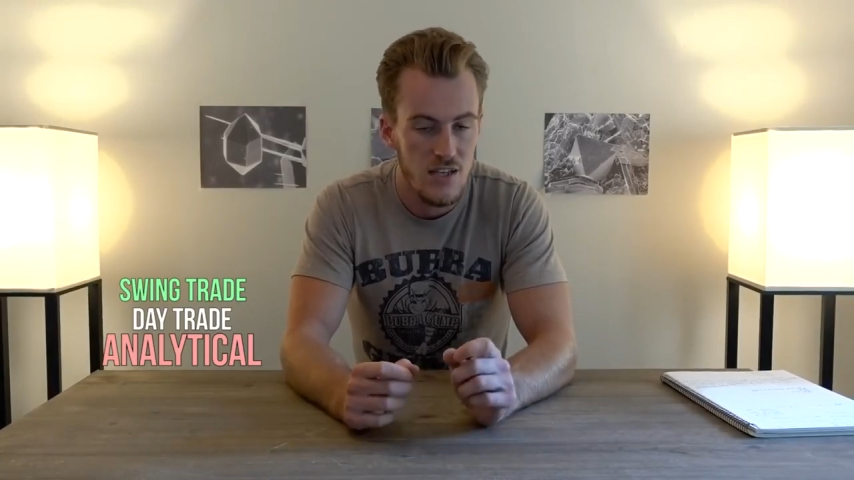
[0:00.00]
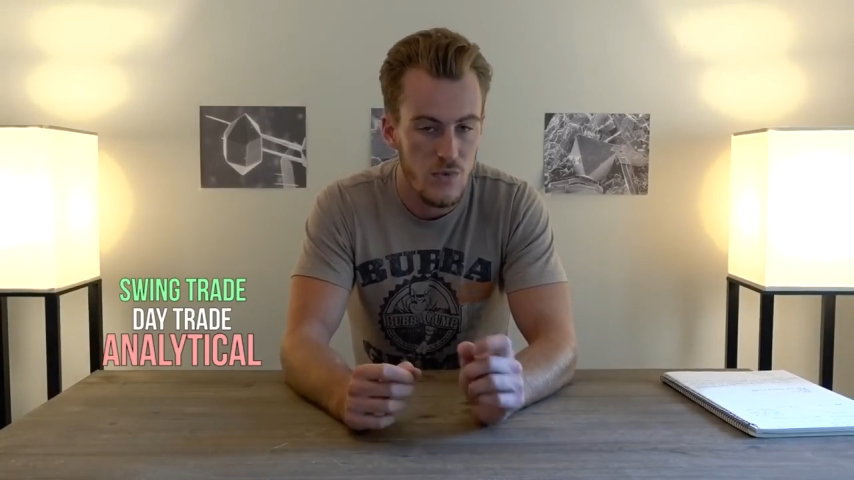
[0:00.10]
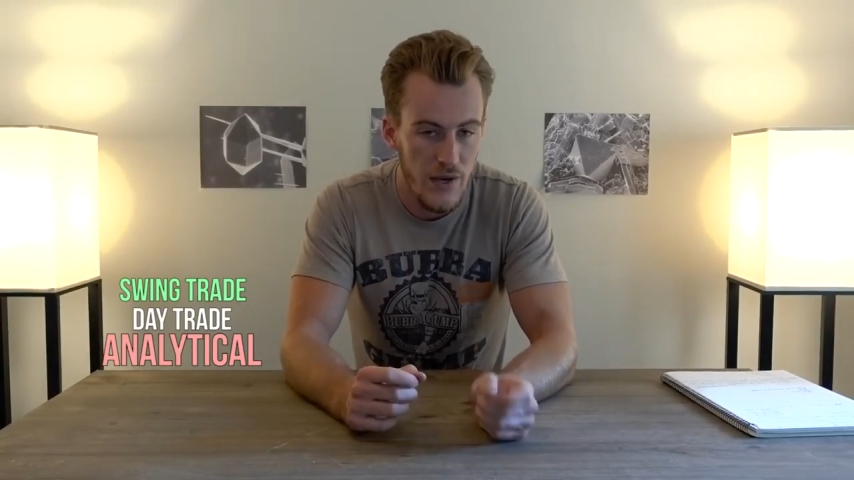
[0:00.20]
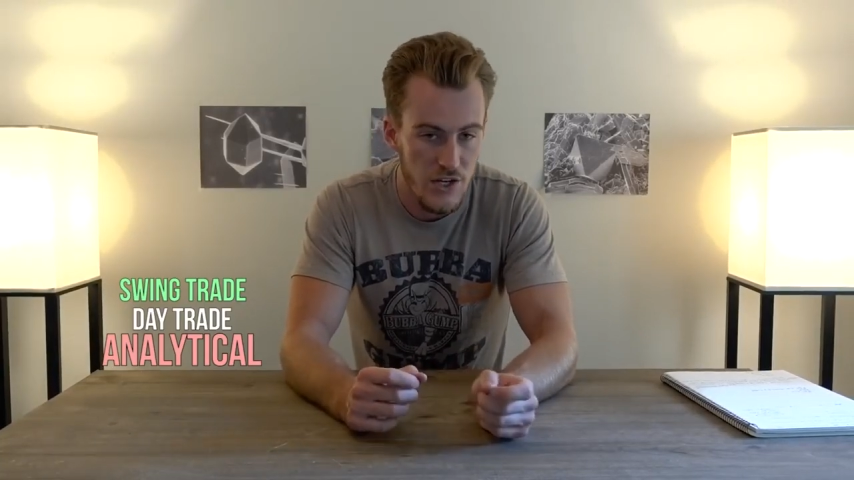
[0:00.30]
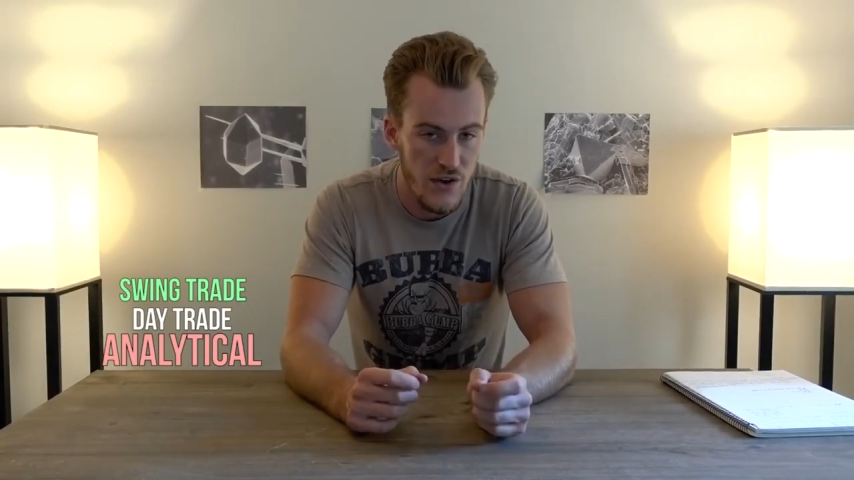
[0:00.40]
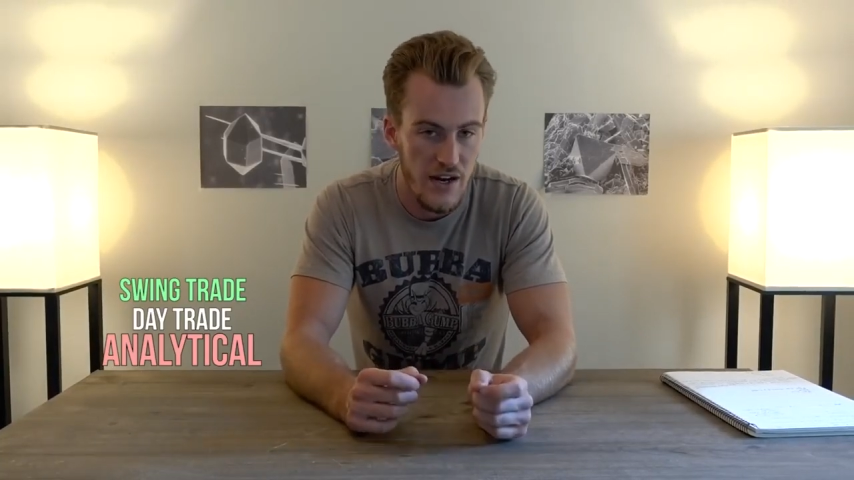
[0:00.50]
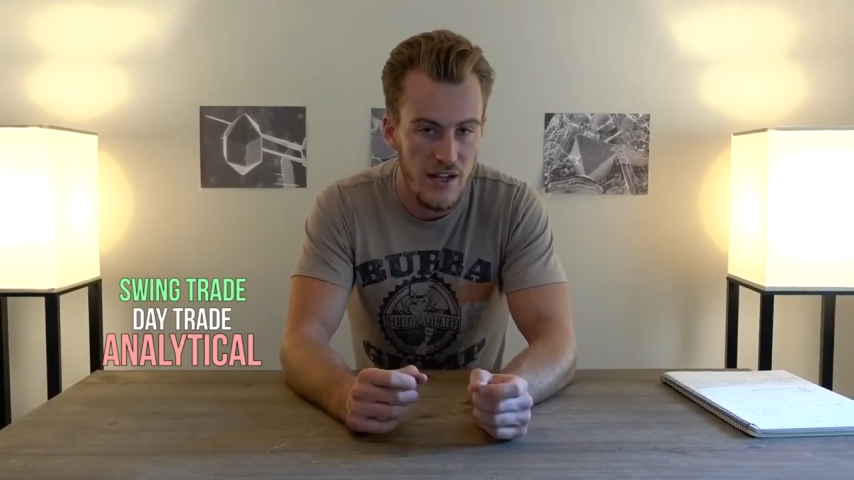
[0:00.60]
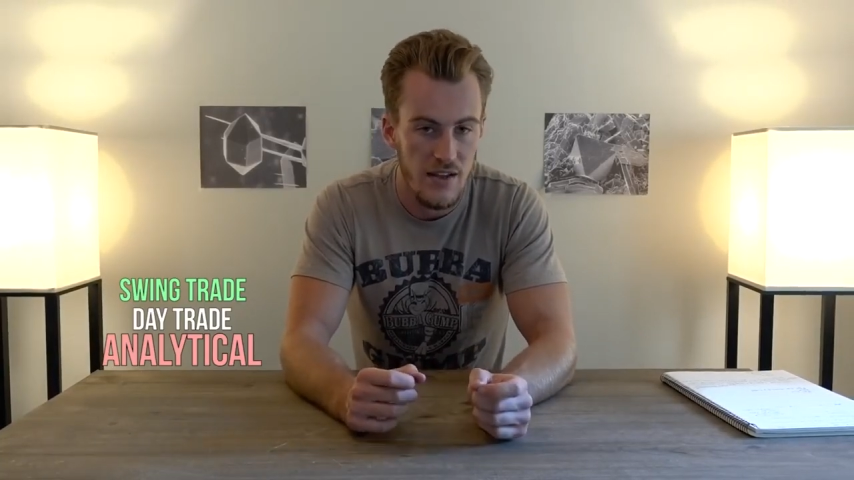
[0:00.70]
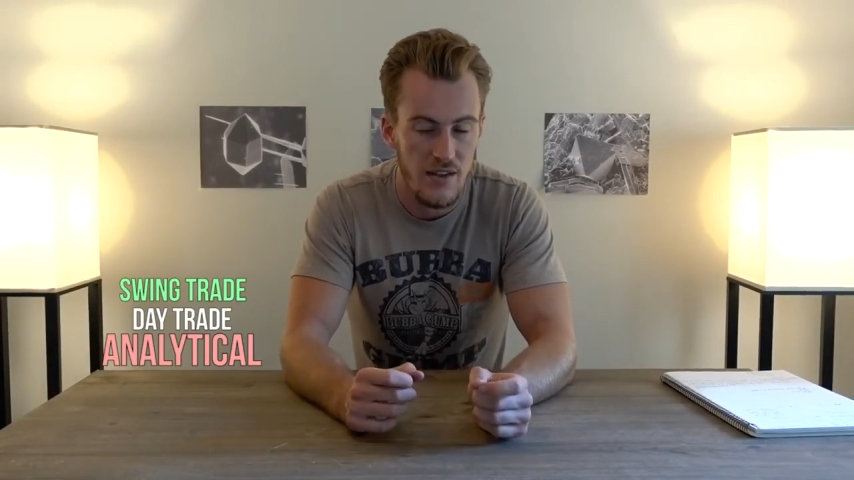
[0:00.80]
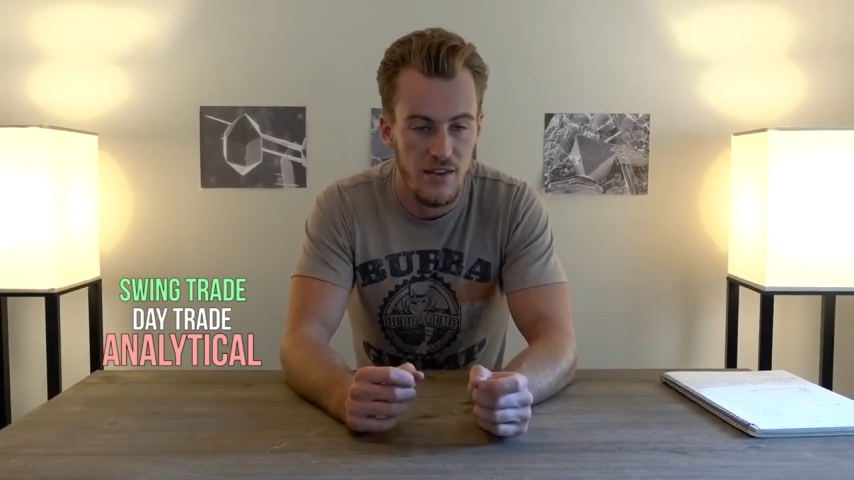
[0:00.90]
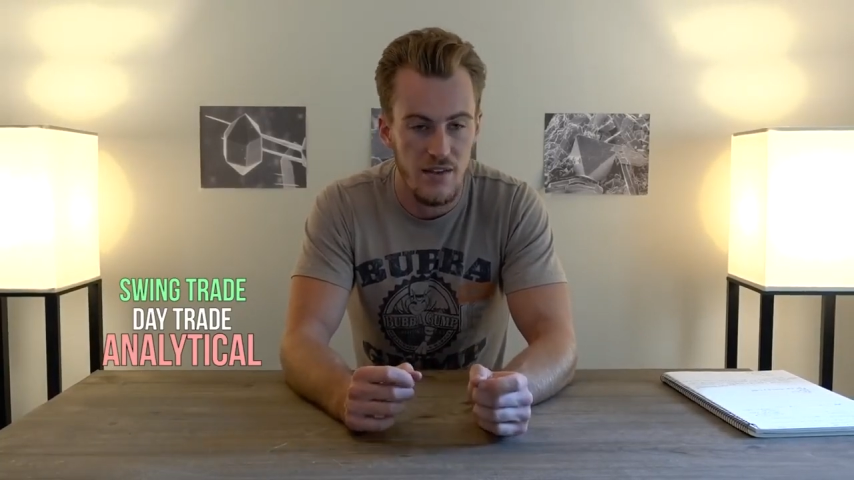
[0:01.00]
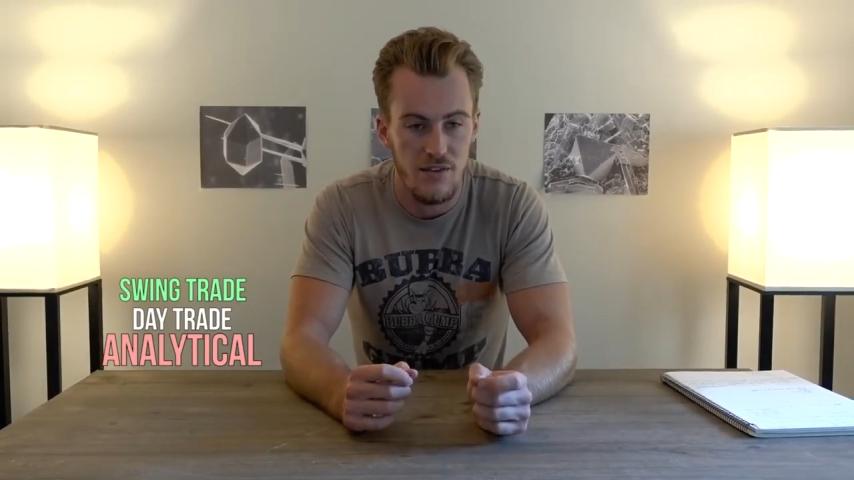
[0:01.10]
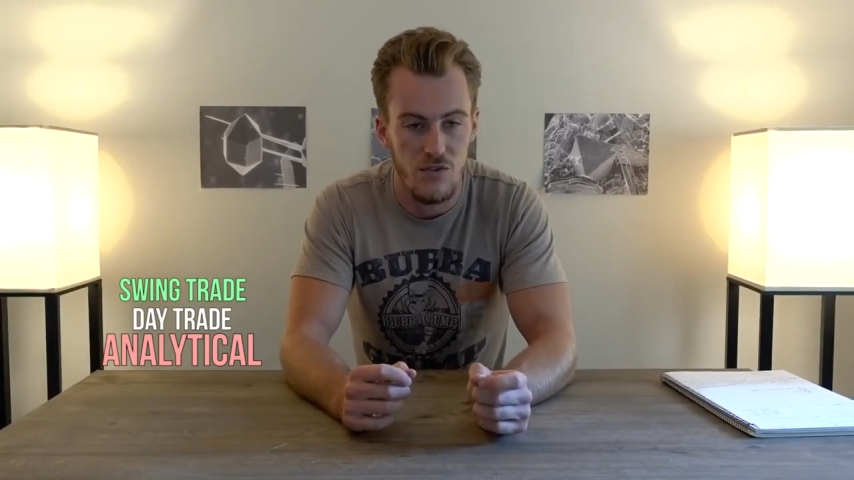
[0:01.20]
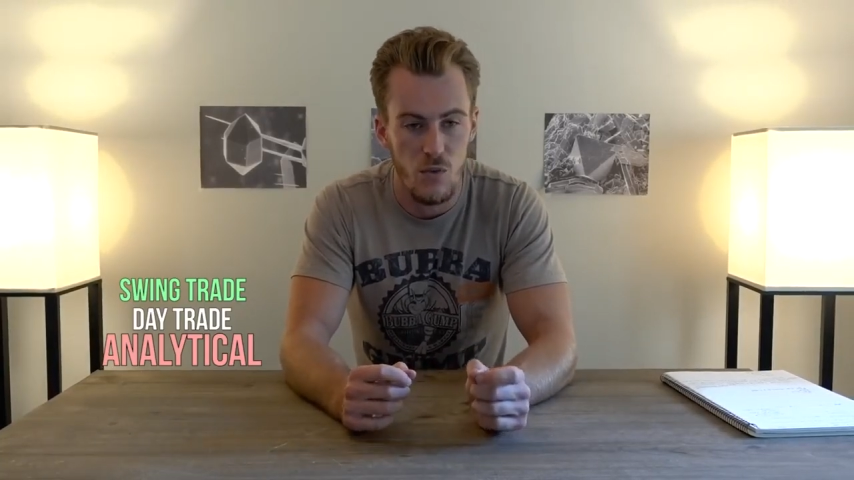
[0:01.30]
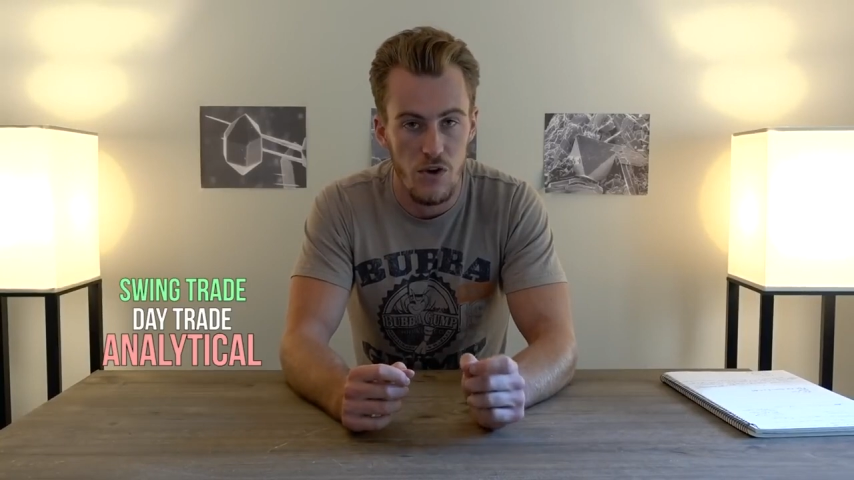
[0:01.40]
Swing trading
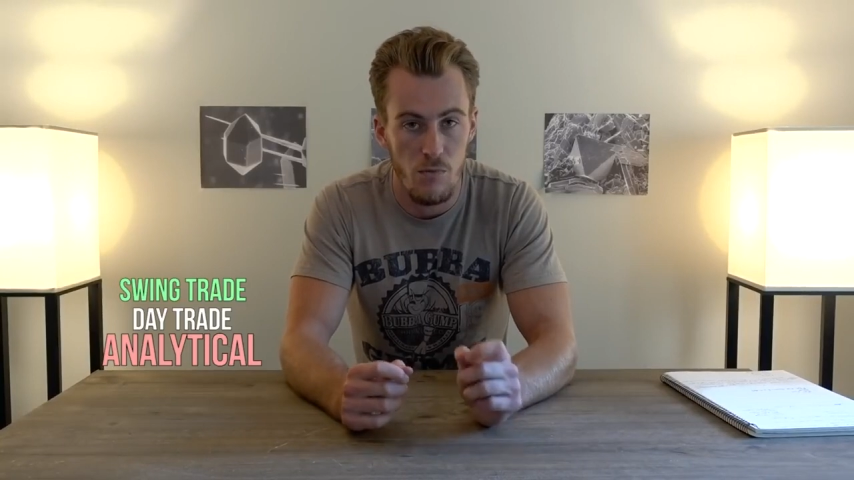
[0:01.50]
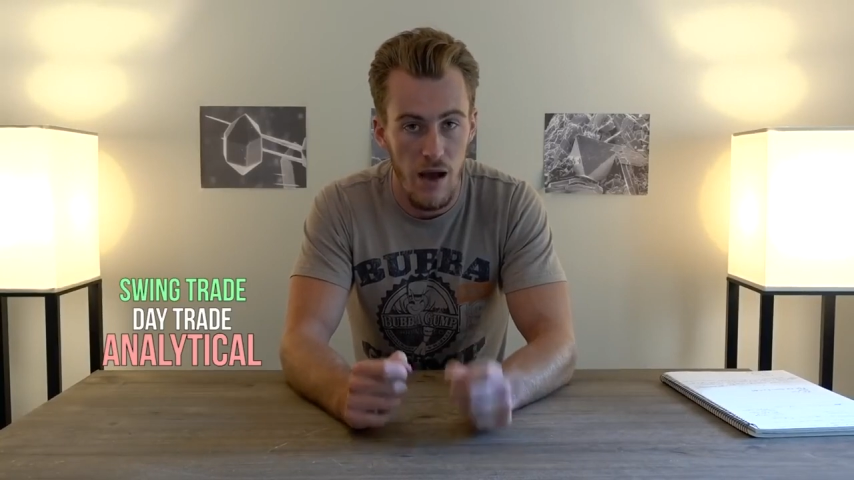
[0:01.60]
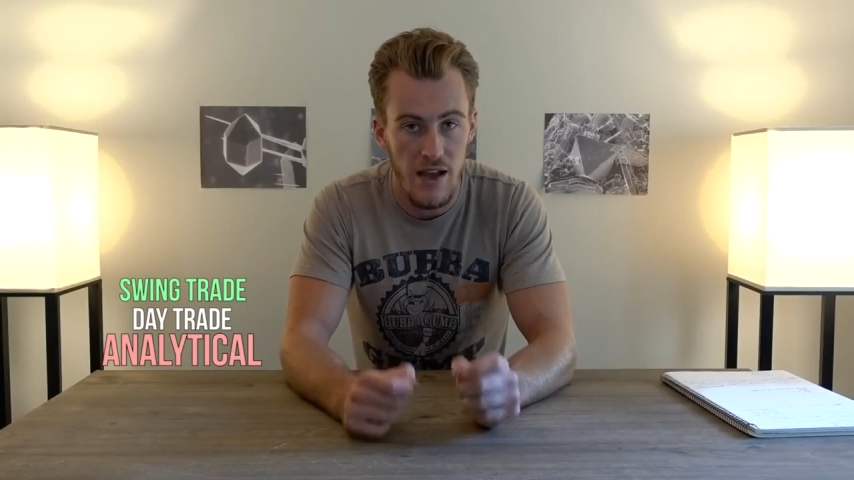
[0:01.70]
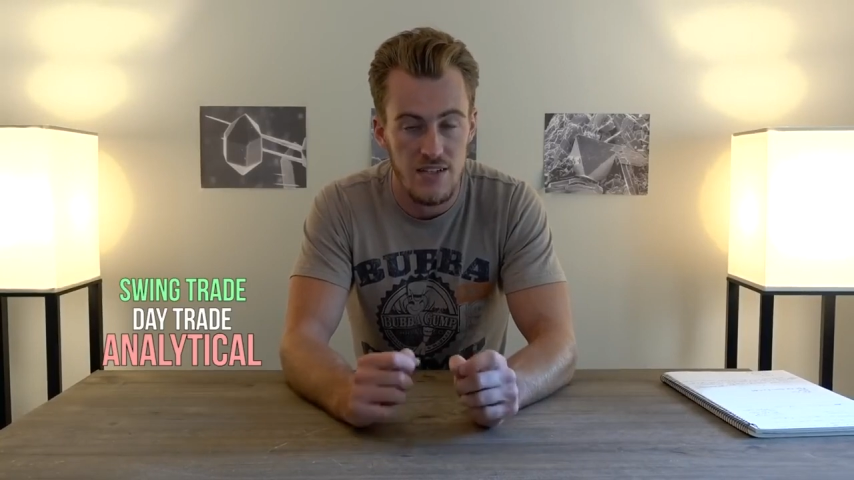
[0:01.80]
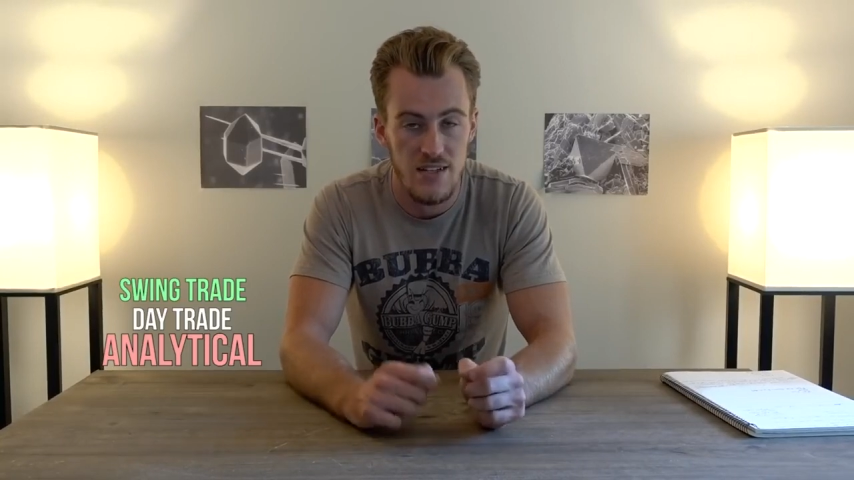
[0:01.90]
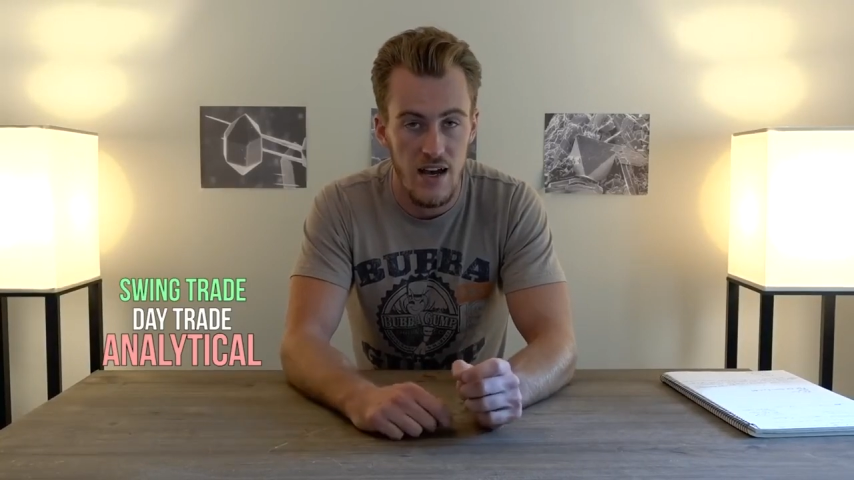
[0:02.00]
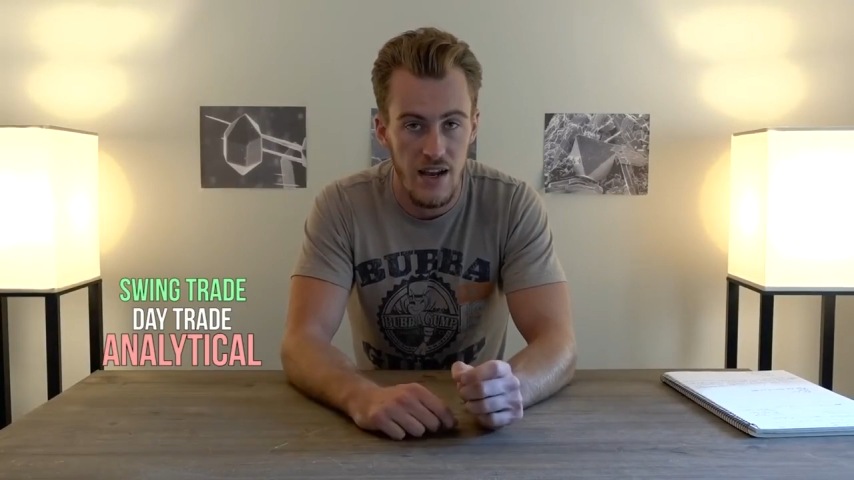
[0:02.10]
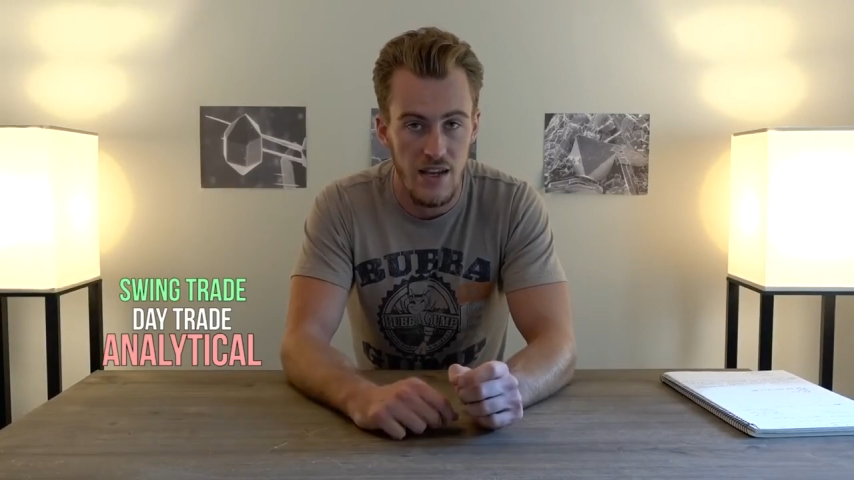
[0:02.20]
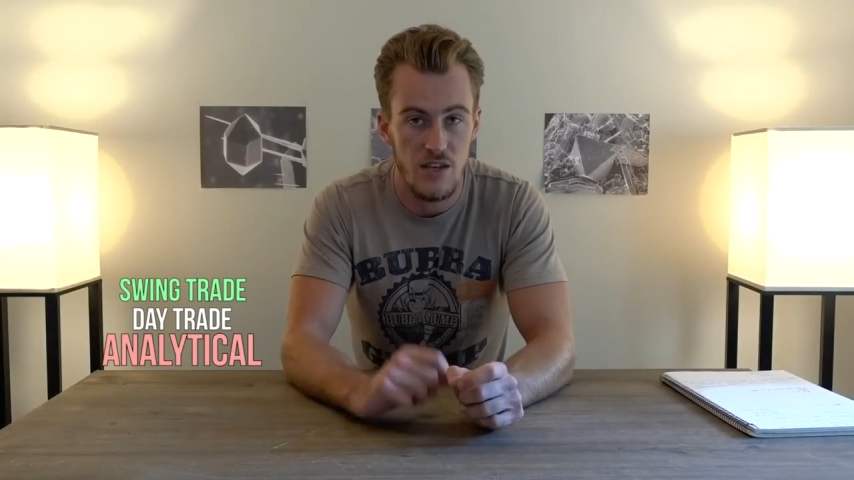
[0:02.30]
is where you buy a stock